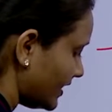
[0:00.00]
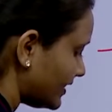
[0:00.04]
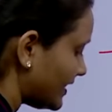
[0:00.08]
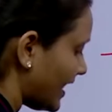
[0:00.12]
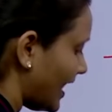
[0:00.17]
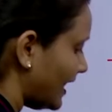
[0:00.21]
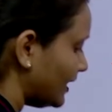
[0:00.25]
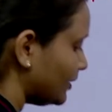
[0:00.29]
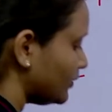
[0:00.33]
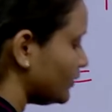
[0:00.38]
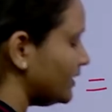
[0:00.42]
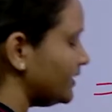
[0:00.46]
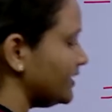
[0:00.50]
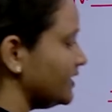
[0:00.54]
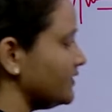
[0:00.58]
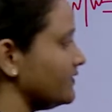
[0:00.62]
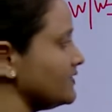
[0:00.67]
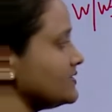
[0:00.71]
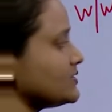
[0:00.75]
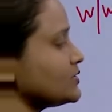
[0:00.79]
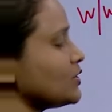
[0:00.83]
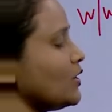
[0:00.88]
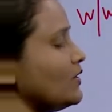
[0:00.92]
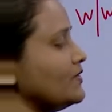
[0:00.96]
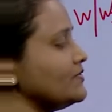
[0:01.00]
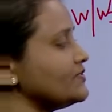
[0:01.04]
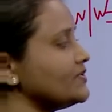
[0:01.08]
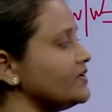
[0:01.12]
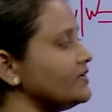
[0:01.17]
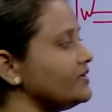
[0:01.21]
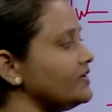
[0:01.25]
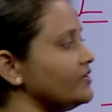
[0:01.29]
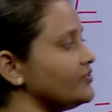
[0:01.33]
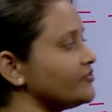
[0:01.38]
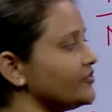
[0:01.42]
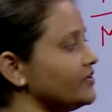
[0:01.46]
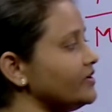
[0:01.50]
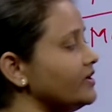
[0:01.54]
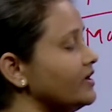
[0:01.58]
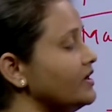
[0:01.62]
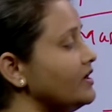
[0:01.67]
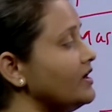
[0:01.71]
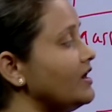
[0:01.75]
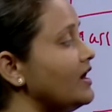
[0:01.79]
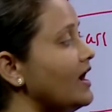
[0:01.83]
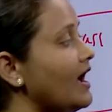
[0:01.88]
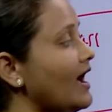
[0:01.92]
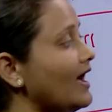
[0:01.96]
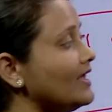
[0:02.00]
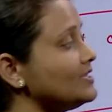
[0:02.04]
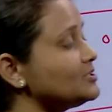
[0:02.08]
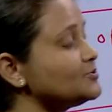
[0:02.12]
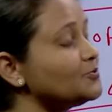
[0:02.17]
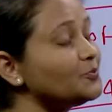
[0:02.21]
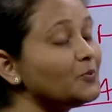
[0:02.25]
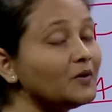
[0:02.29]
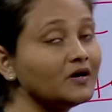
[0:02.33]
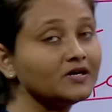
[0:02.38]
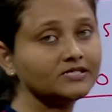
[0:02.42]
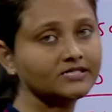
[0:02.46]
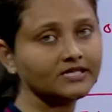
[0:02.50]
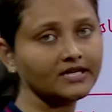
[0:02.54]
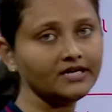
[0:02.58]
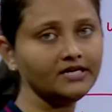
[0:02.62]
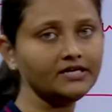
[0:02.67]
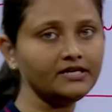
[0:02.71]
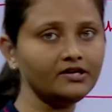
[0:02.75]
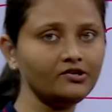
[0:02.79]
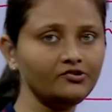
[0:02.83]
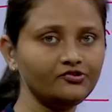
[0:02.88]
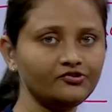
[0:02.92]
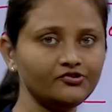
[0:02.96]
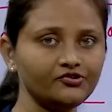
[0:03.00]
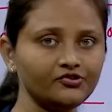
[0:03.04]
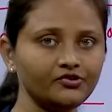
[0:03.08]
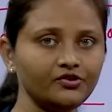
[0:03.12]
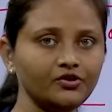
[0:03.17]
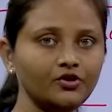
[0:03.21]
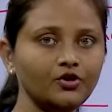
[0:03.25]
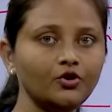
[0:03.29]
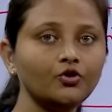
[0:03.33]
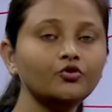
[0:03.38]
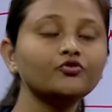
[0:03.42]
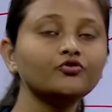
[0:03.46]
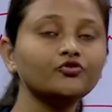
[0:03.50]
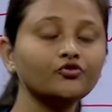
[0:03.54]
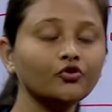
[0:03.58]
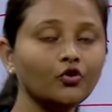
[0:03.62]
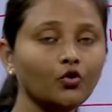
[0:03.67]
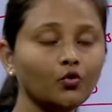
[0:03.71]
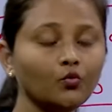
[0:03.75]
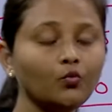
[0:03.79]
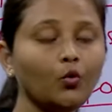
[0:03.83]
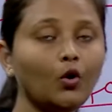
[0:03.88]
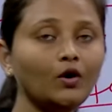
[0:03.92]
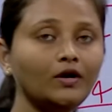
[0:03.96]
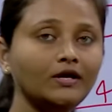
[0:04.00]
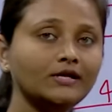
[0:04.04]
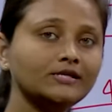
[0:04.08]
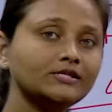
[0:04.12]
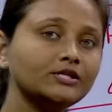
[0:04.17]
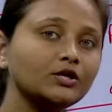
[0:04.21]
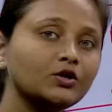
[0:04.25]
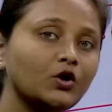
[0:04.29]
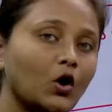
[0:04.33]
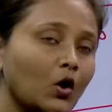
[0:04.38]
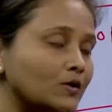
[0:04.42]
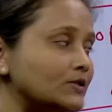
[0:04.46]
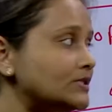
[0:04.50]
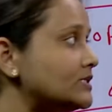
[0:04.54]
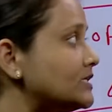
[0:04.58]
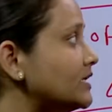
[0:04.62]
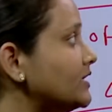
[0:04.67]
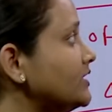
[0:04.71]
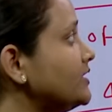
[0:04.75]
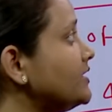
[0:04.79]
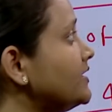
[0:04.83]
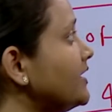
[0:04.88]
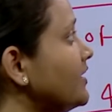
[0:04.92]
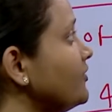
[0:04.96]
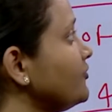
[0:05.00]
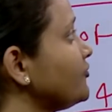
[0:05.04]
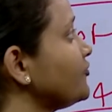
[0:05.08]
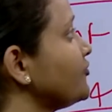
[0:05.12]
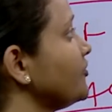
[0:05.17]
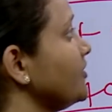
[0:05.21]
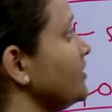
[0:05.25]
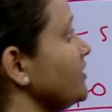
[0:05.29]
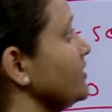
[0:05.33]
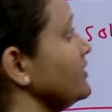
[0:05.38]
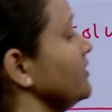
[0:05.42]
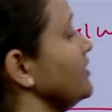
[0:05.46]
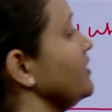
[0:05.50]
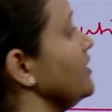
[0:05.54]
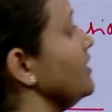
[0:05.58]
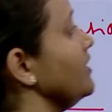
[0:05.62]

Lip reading: calculating this concentration as percentage. So what is the concentration